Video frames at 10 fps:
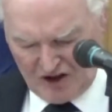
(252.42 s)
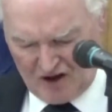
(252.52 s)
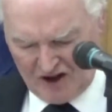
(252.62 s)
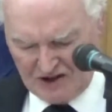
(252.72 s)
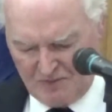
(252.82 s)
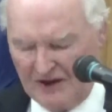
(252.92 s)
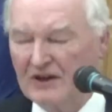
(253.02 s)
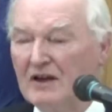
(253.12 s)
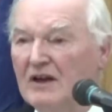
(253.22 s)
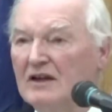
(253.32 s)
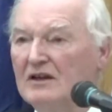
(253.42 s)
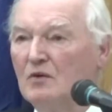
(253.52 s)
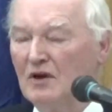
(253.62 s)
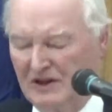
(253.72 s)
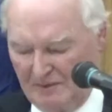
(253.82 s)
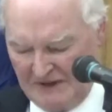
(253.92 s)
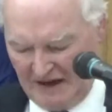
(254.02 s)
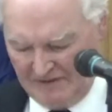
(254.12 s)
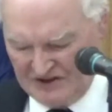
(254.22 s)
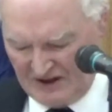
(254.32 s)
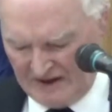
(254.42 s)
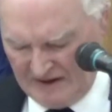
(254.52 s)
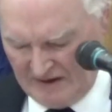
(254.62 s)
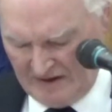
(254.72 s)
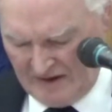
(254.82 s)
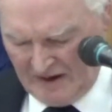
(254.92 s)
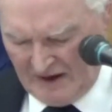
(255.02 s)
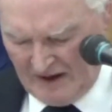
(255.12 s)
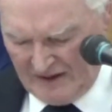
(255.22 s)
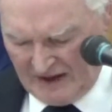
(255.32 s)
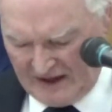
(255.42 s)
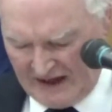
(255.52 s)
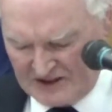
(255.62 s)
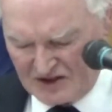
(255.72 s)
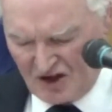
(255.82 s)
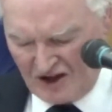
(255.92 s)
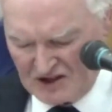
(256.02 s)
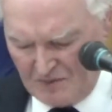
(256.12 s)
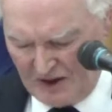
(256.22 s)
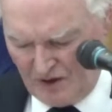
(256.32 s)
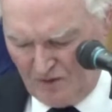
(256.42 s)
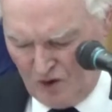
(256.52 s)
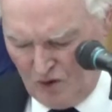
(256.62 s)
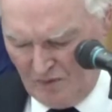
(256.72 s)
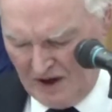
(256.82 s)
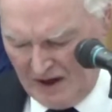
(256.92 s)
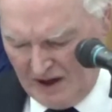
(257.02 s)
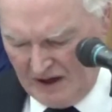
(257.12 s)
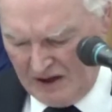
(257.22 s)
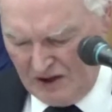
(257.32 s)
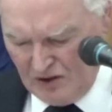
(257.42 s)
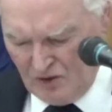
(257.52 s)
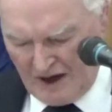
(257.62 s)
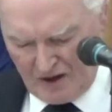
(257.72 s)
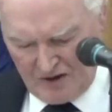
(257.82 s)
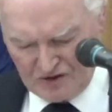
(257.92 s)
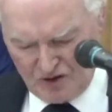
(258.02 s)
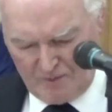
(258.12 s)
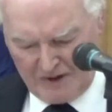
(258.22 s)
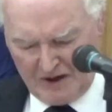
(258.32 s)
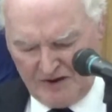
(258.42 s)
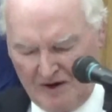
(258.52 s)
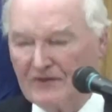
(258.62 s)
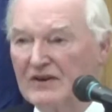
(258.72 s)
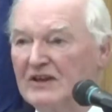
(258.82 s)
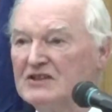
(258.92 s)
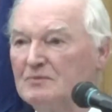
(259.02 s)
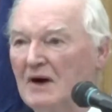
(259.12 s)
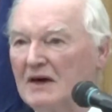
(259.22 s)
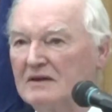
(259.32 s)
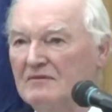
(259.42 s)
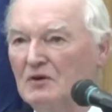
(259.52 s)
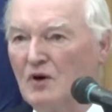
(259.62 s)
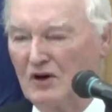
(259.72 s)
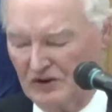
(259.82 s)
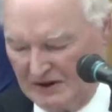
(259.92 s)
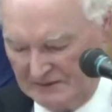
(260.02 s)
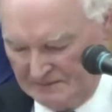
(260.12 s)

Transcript: Godsman to William Davidson, the great Scotsman of whom you are also proud of in this part of the world.